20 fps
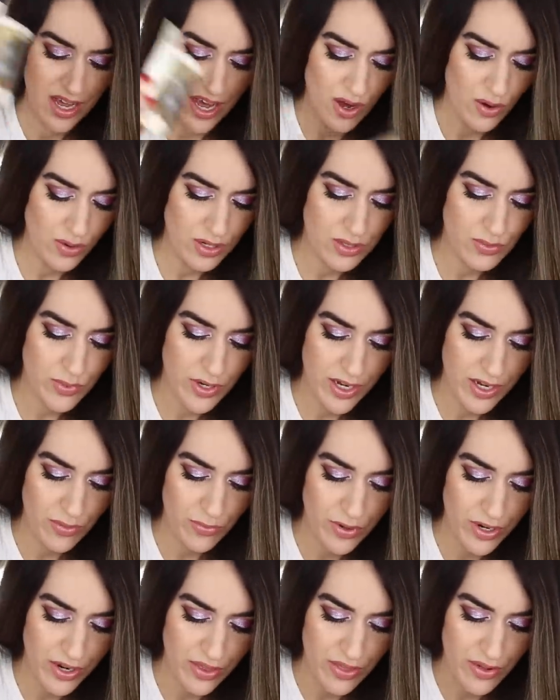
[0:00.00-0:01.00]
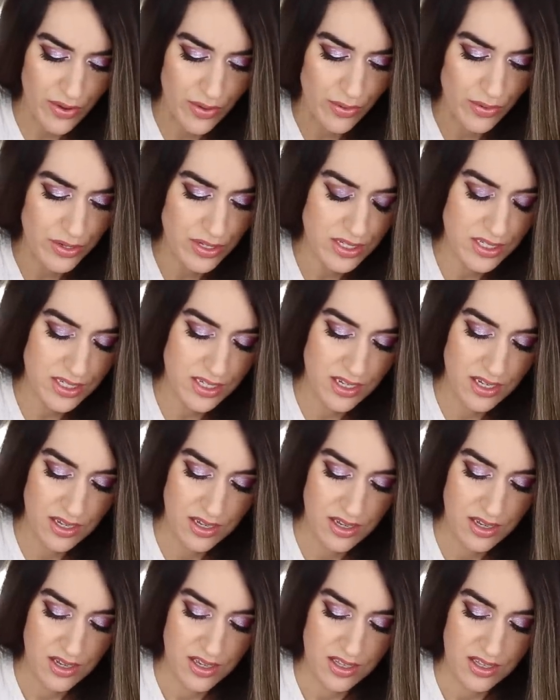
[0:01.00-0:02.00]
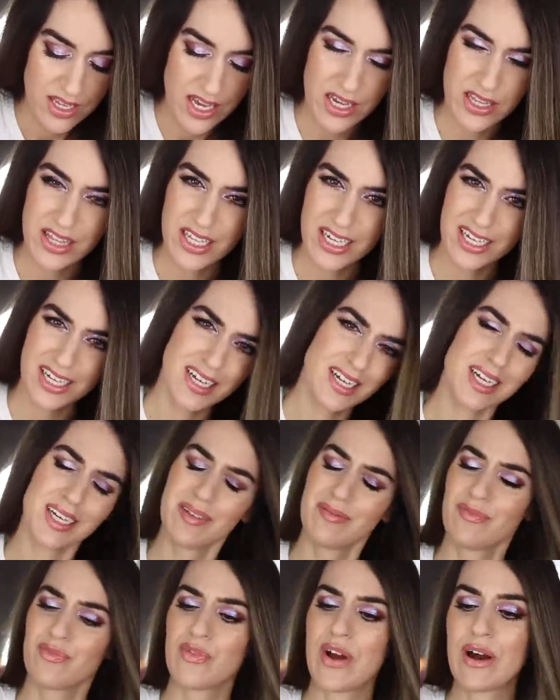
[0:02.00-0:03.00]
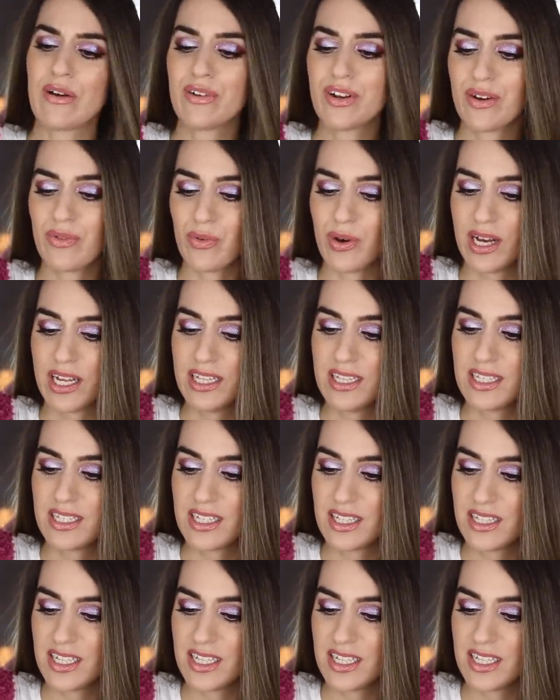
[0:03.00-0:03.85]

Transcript: I always wanted one of those, like the rounded ones.